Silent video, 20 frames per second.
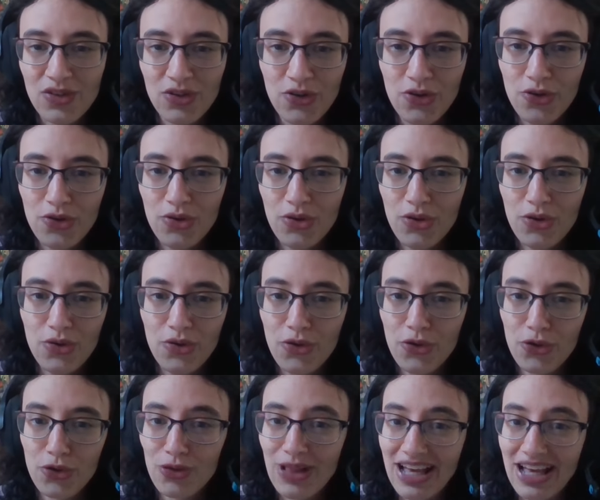
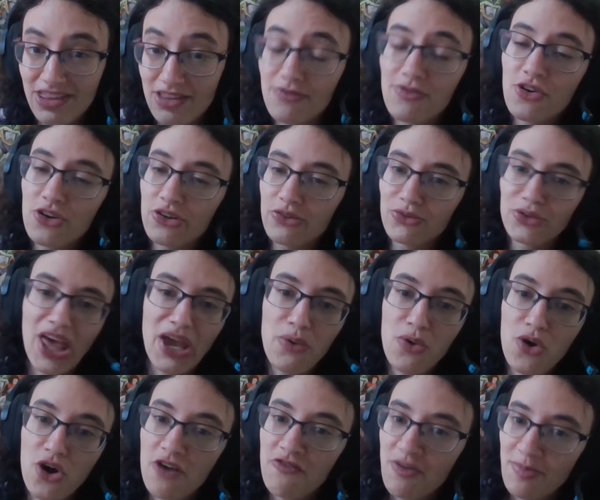like the voice they
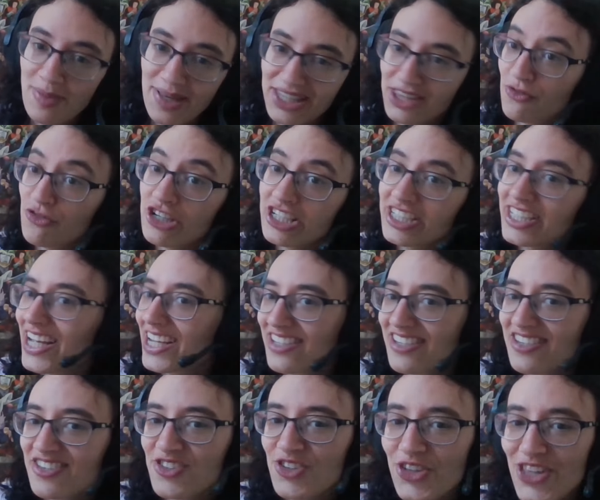were from like the voice
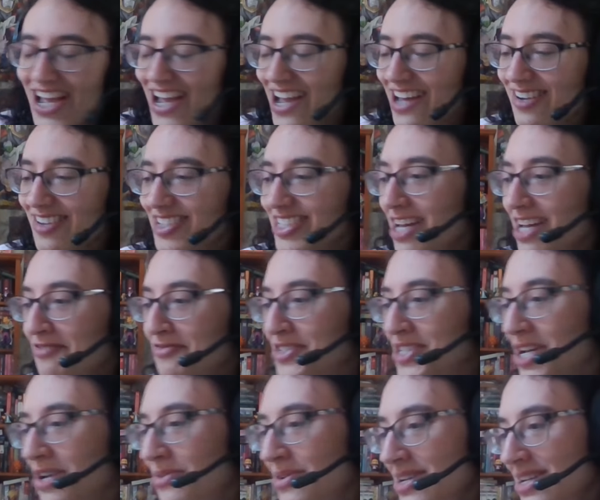actors and all that kind of stuff.
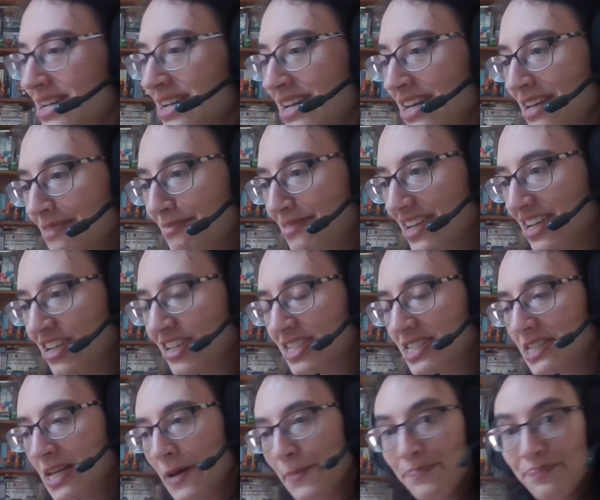So because
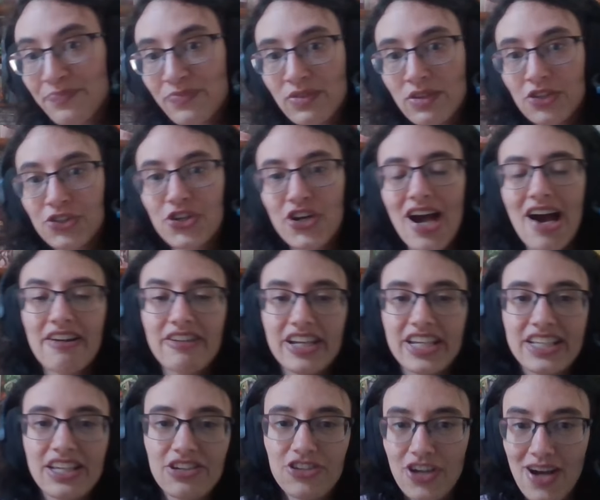
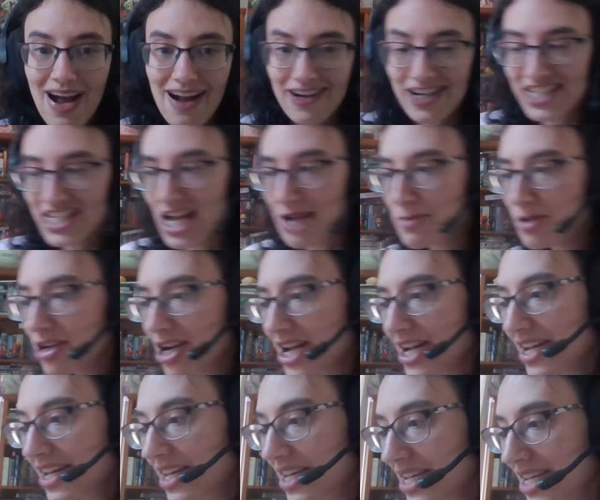Yukari
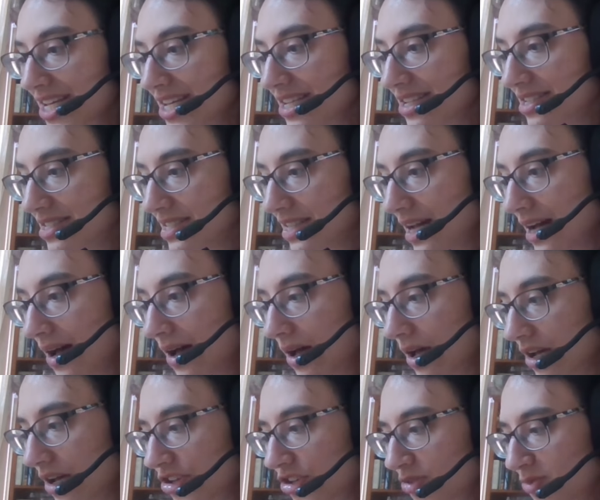Tamura is
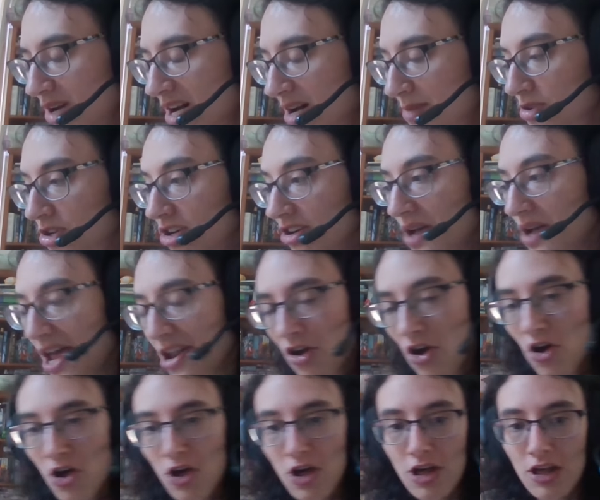Kyoamura, and
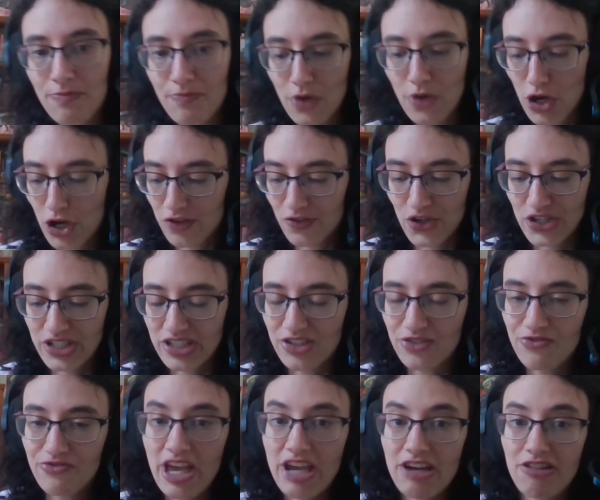her voice is
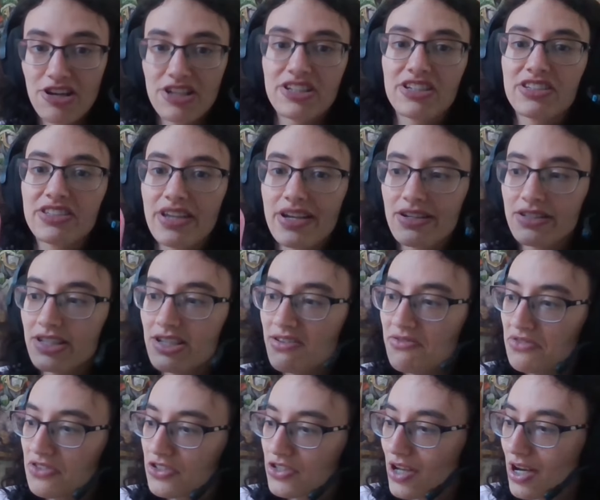very distinctive.
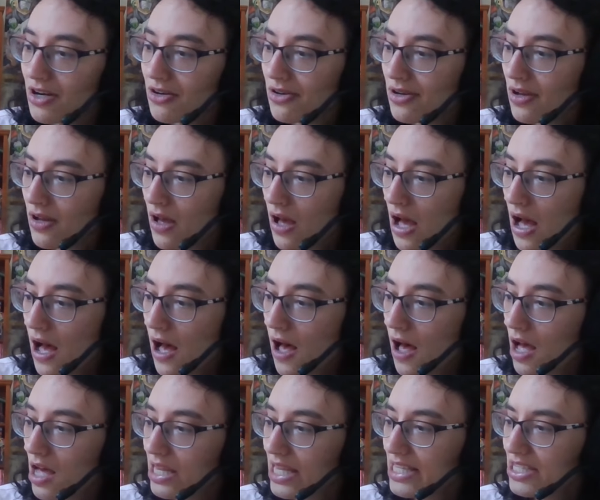So
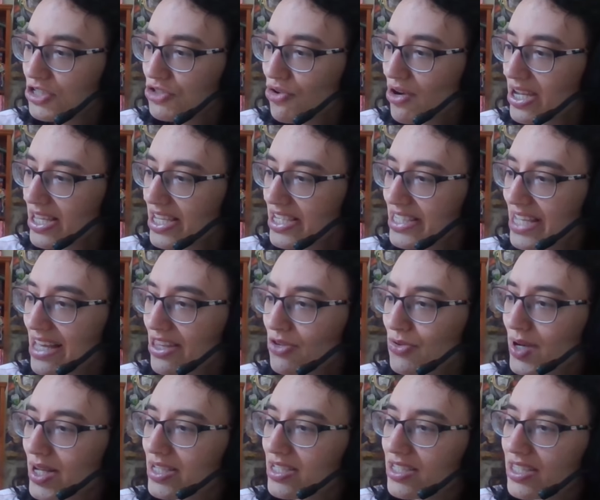let's try these other
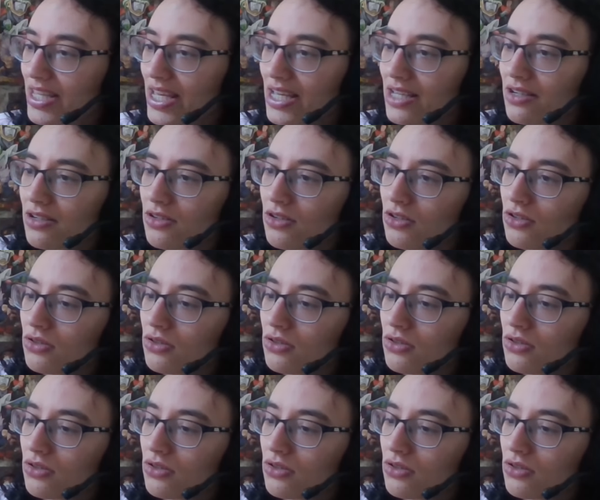ones then.